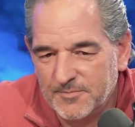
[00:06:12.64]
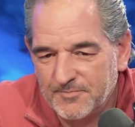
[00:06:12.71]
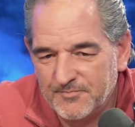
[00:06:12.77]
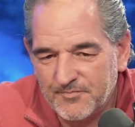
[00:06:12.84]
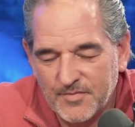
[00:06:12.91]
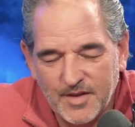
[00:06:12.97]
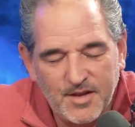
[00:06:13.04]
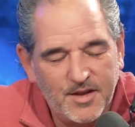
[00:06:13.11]

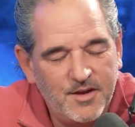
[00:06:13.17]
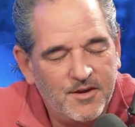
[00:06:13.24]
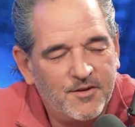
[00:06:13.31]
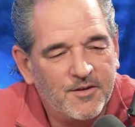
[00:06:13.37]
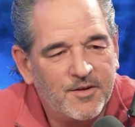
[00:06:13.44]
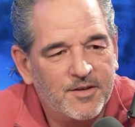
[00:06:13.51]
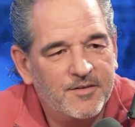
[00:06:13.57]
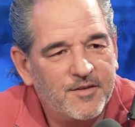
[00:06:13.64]
here
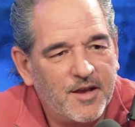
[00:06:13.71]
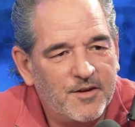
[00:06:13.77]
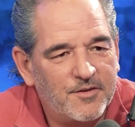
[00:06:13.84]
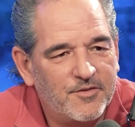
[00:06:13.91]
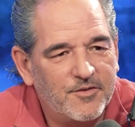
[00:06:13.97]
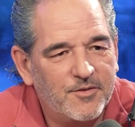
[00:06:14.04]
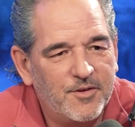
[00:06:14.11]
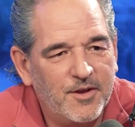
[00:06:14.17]
inside our
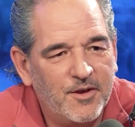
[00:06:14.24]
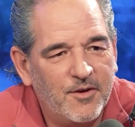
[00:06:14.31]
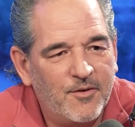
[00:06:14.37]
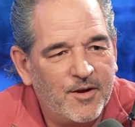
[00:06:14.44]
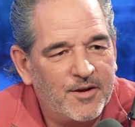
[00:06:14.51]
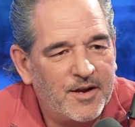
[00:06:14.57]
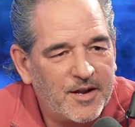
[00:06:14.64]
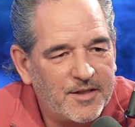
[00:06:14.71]
studio and
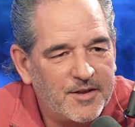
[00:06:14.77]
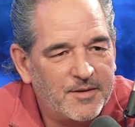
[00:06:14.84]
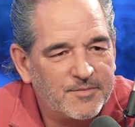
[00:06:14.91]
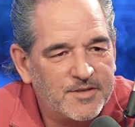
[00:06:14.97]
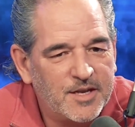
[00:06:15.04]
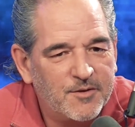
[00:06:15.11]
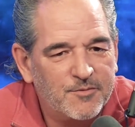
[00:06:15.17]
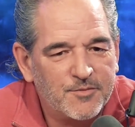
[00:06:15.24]
on right. the Upstate
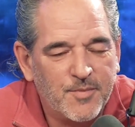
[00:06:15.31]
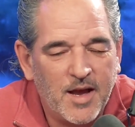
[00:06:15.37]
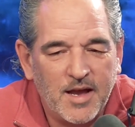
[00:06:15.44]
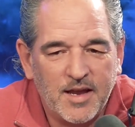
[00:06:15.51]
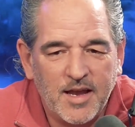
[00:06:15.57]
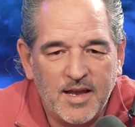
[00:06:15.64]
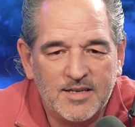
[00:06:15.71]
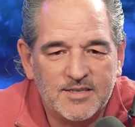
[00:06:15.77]
Hoops
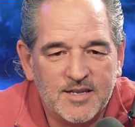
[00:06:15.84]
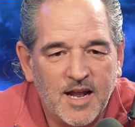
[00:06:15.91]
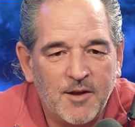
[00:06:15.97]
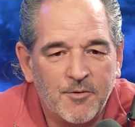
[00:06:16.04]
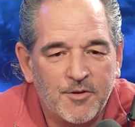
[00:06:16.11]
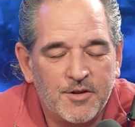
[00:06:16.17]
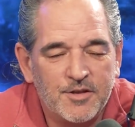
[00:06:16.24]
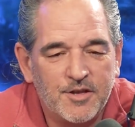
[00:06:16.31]
podcast. And I
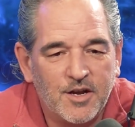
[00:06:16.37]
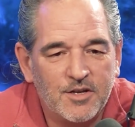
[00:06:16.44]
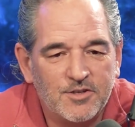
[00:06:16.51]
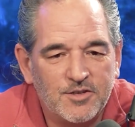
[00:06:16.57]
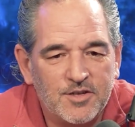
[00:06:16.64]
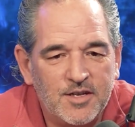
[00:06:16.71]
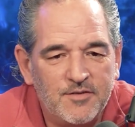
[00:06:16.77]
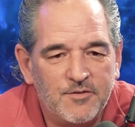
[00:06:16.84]
really thought
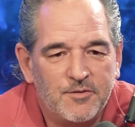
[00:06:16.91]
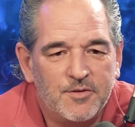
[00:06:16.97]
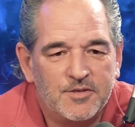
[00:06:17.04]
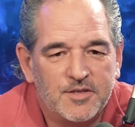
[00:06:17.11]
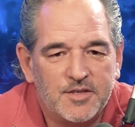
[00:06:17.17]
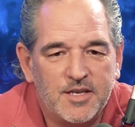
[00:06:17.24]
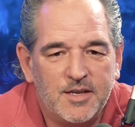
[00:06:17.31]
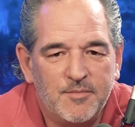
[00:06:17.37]
Geneva was a
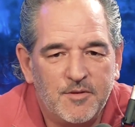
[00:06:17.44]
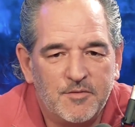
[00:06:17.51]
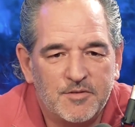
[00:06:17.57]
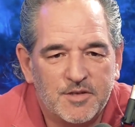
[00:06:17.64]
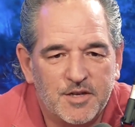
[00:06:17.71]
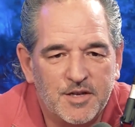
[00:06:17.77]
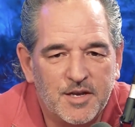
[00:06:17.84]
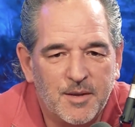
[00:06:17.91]
team that was going
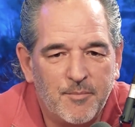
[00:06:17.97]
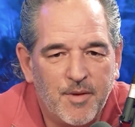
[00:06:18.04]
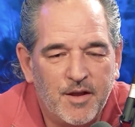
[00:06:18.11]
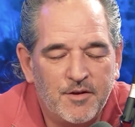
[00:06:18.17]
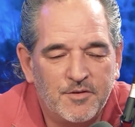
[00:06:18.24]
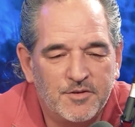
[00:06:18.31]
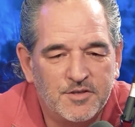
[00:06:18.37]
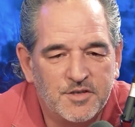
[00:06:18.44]
to get better
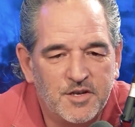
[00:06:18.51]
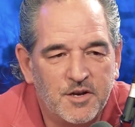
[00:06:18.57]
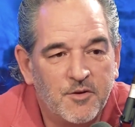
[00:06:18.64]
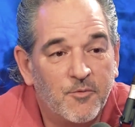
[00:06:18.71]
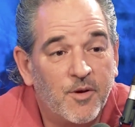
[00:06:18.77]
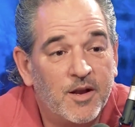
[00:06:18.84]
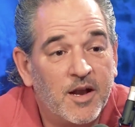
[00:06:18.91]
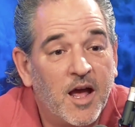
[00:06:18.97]
as the year
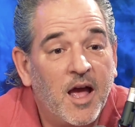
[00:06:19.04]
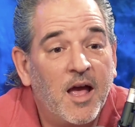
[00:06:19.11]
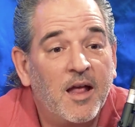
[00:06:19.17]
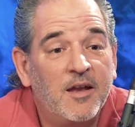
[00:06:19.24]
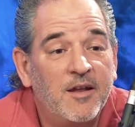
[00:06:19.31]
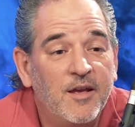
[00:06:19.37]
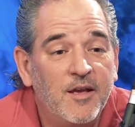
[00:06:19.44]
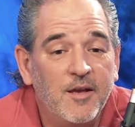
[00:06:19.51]
went on,
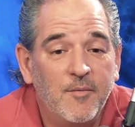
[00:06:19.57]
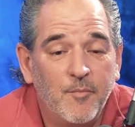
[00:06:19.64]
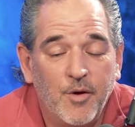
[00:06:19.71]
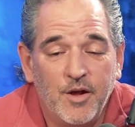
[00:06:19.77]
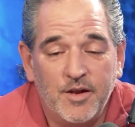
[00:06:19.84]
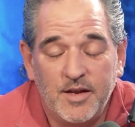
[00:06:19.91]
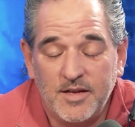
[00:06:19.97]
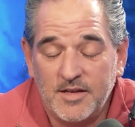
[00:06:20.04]
mm-hmm. but
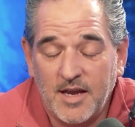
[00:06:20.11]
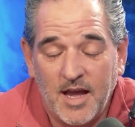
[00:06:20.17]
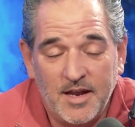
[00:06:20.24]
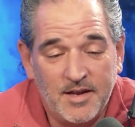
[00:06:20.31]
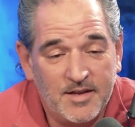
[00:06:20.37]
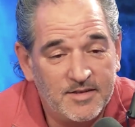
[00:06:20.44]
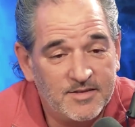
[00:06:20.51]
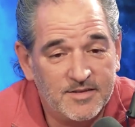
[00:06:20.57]
it kind of
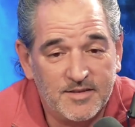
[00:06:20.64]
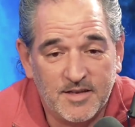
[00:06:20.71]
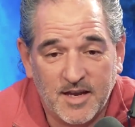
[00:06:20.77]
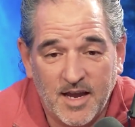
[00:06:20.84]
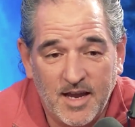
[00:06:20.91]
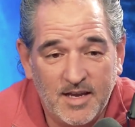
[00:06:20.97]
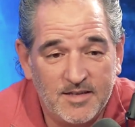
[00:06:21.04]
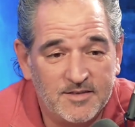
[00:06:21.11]
isn't the
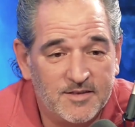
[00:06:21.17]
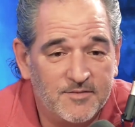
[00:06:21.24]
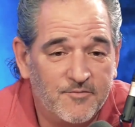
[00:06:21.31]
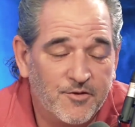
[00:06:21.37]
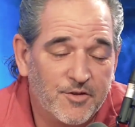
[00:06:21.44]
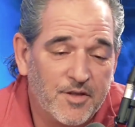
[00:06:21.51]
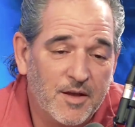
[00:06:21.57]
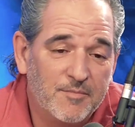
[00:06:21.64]
case. And for
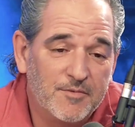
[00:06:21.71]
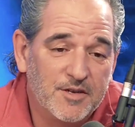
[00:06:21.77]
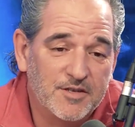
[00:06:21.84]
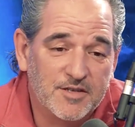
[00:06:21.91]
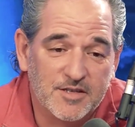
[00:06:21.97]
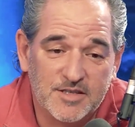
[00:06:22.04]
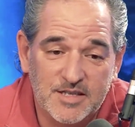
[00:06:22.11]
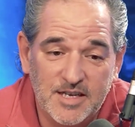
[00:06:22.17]
them just to
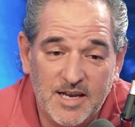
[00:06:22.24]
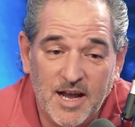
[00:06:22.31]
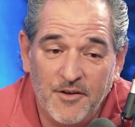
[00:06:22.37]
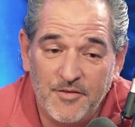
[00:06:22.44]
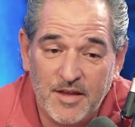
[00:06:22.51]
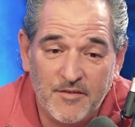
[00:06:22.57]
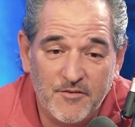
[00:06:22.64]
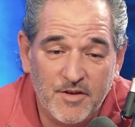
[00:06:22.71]
sneak out
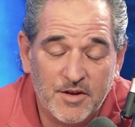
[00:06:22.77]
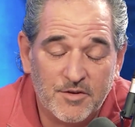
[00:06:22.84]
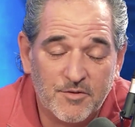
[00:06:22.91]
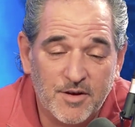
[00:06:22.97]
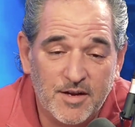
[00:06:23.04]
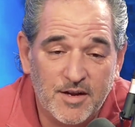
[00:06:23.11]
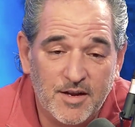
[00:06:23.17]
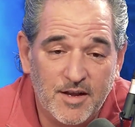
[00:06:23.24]
that
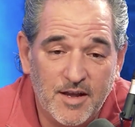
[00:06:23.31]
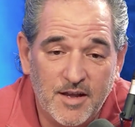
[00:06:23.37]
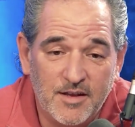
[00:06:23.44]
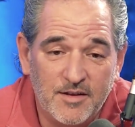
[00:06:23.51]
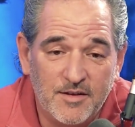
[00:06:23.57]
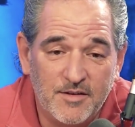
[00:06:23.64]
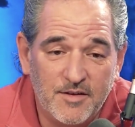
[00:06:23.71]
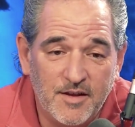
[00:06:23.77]
victory in
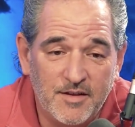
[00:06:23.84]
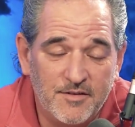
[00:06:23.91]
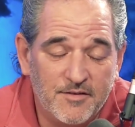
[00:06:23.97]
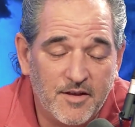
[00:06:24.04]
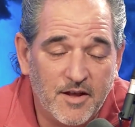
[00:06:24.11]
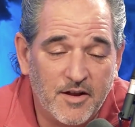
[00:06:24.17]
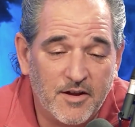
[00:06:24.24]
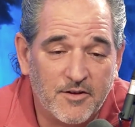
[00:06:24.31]
in
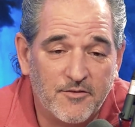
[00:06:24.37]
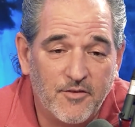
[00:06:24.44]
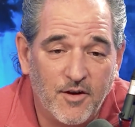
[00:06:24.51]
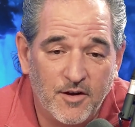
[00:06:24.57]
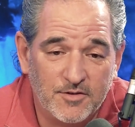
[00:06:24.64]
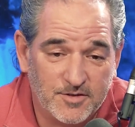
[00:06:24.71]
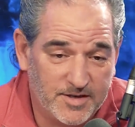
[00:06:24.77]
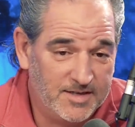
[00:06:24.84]
Seneca Falls
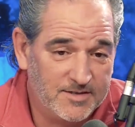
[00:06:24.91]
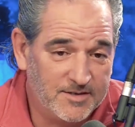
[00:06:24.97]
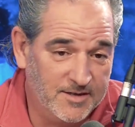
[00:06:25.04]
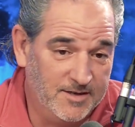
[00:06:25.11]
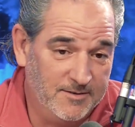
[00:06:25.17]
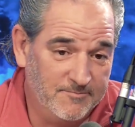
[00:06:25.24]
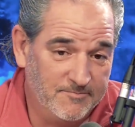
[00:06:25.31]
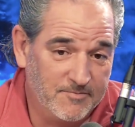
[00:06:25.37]
last night
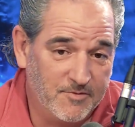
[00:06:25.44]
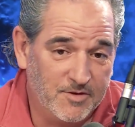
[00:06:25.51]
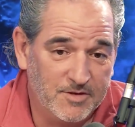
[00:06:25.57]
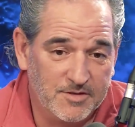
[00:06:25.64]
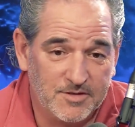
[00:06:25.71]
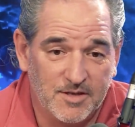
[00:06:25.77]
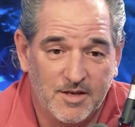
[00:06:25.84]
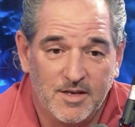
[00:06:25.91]
was
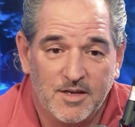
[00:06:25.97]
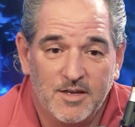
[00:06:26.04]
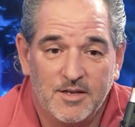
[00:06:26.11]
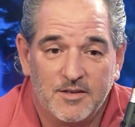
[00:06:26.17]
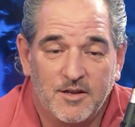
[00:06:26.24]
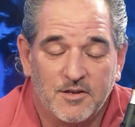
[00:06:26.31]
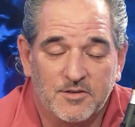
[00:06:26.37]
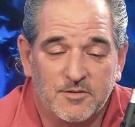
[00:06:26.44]

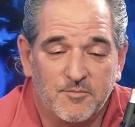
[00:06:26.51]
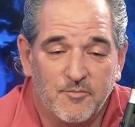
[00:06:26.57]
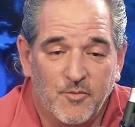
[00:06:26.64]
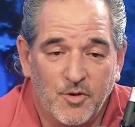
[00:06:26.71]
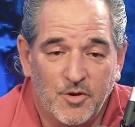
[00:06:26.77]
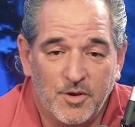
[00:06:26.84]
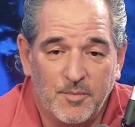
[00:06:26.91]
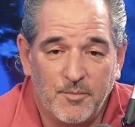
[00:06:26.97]
doesn't
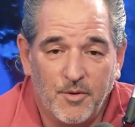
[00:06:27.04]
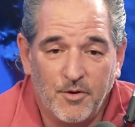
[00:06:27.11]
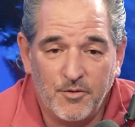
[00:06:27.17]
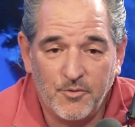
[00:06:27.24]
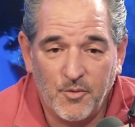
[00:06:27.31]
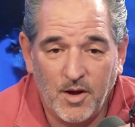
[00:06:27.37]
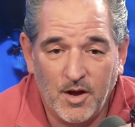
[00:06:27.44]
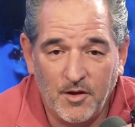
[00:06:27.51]
really bode
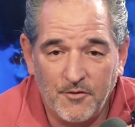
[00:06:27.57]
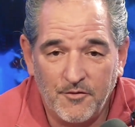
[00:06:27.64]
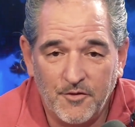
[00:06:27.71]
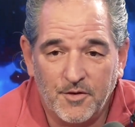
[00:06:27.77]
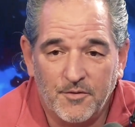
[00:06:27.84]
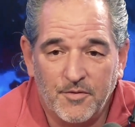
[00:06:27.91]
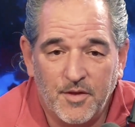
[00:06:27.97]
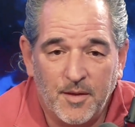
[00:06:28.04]
well for
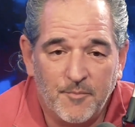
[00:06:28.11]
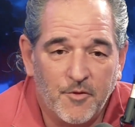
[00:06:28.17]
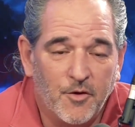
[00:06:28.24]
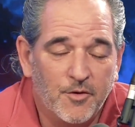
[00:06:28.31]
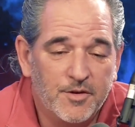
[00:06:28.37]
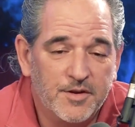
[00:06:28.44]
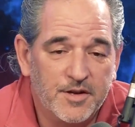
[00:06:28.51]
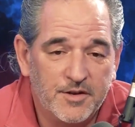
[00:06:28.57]
them going
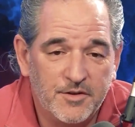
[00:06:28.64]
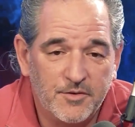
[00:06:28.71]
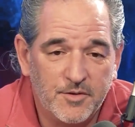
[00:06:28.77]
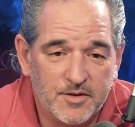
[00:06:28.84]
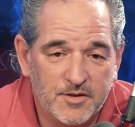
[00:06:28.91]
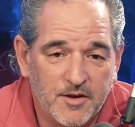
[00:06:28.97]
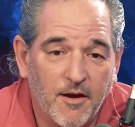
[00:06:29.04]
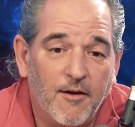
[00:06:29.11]
into a
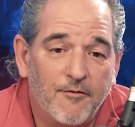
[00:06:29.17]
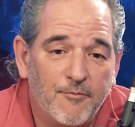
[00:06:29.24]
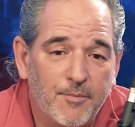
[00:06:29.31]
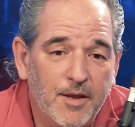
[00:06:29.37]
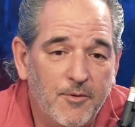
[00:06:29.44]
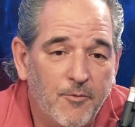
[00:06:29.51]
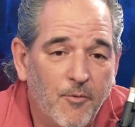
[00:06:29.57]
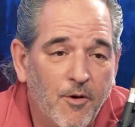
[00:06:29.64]
tough B
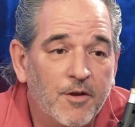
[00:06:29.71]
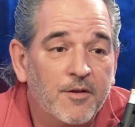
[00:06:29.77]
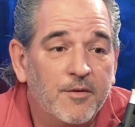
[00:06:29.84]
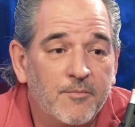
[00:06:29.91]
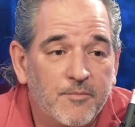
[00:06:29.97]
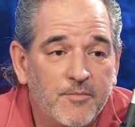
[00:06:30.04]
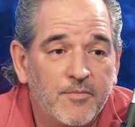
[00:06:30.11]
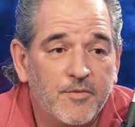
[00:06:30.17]
one
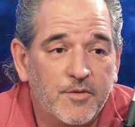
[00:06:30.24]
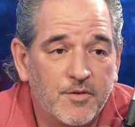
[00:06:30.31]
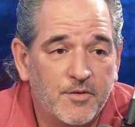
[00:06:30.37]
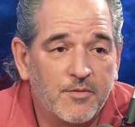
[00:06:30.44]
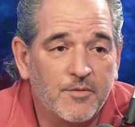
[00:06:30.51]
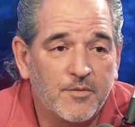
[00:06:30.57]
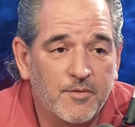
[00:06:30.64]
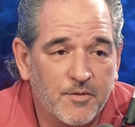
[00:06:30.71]

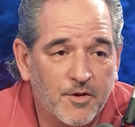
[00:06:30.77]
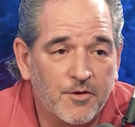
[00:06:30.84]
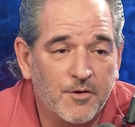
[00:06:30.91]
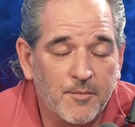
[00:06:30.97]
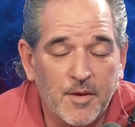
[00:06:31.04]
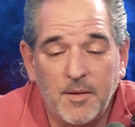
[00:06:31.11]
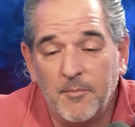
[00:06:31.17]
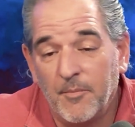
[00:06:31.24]

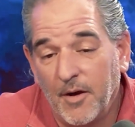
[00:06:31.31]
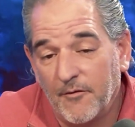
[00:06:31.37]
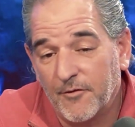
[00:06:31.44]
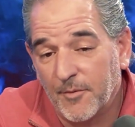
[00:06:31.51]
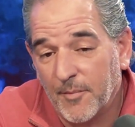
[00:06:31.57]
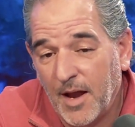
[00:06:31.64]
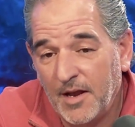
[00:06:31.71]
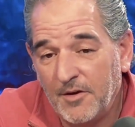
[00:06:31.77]
tournament. But for
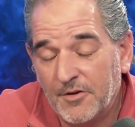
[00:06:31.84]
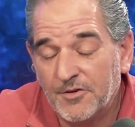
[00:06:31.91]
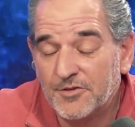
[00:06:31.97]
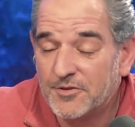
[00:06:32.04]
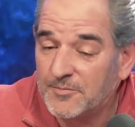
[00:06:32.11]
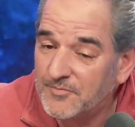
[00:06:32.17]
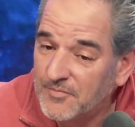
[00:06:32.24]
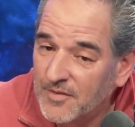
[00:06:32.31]
Mynderse,
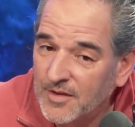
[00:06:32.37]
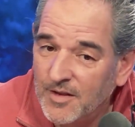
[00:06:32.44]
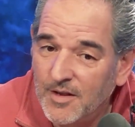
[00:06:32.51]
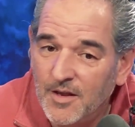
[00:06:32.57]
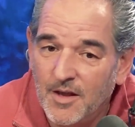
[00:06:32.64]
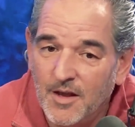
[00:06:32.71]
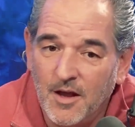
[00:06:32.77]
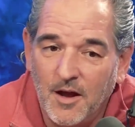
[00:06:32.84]

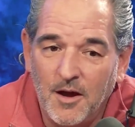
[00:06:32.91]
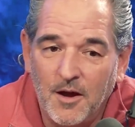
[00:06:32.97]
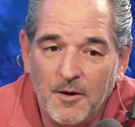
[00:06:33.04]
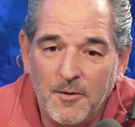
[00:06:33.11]
um,